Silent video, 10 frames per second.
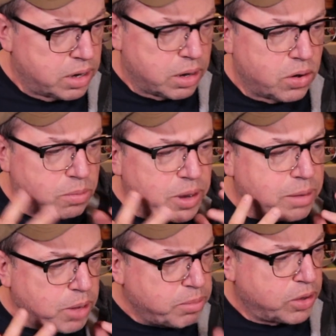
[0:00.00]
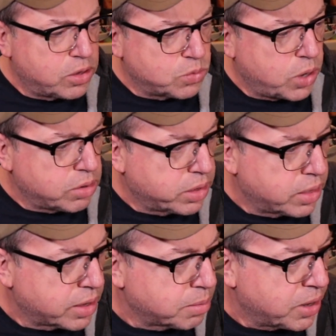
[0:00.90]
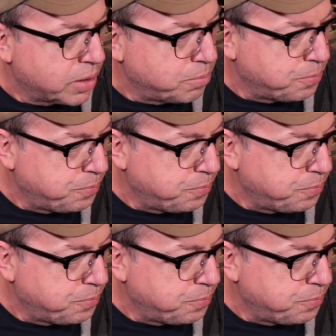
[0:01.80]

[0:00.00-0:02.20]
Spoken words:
Oh man, my mouth is watering thinking about it.